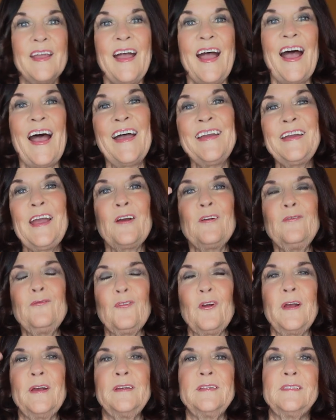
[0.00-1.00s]
Hi garden
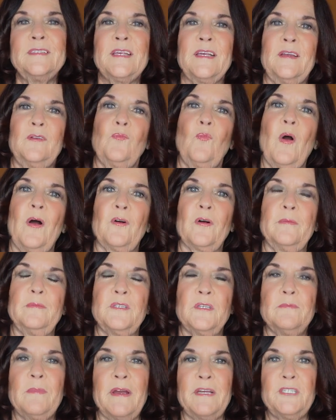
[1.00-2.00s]
friends, and welcome
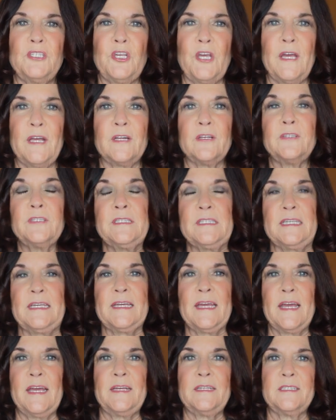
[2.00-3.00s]
to my channel,
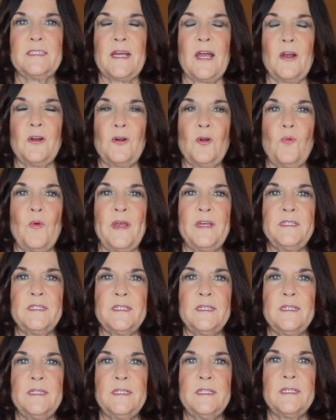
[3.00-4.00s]
DK's Garden
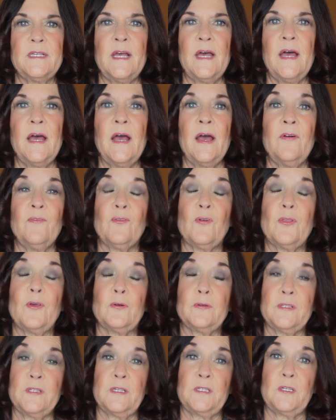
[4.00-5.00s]
Oasis. For
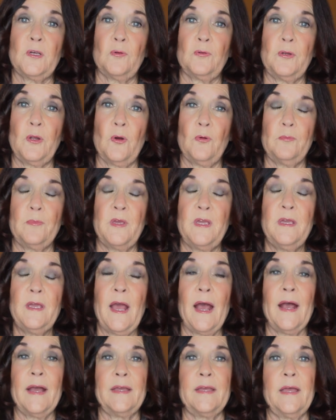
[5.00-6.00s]
those that don't know me,
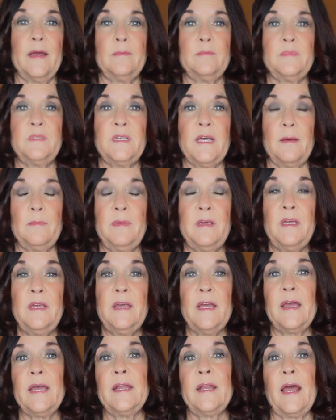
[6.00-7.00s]
I am
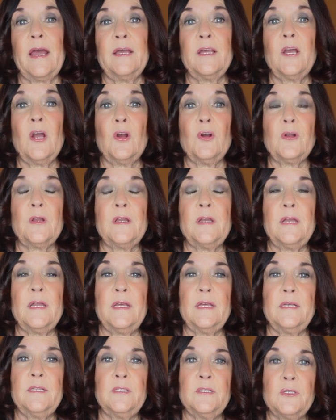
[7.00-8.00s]
Debbie and I garden
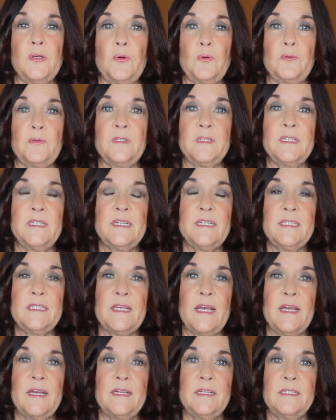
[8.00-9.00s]
in Zone
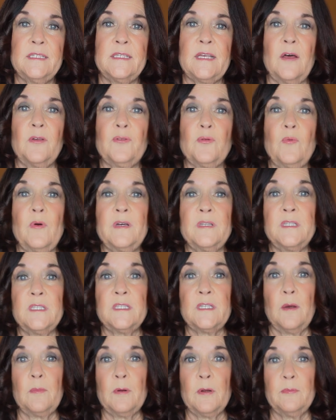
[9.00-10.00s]
6A, southwest
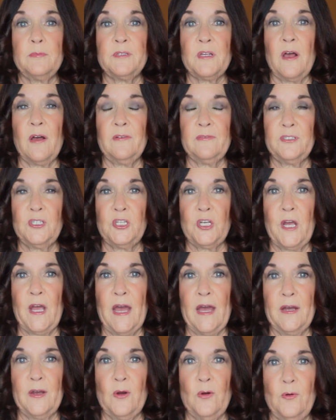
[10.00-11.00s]
suburbs of
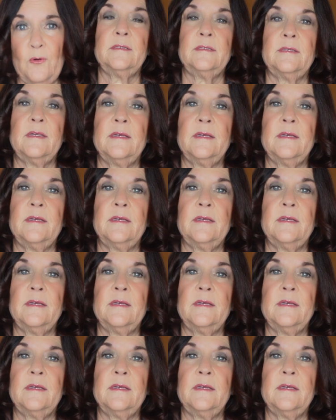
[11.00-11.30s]
Chicago.